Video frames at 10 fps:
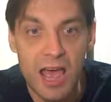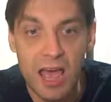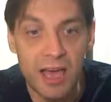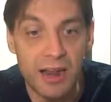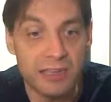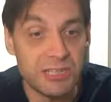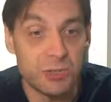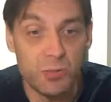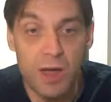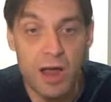and I
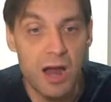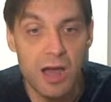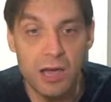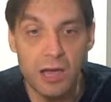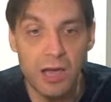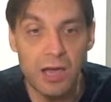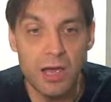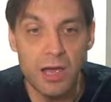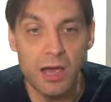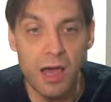swear
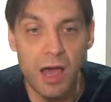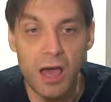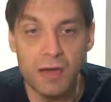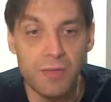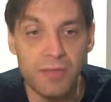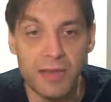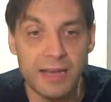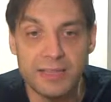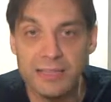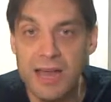
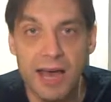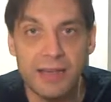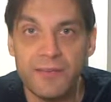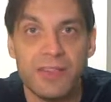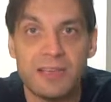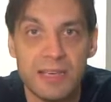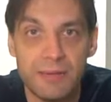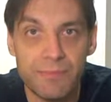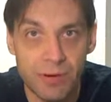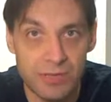it's not even the
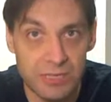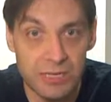same person.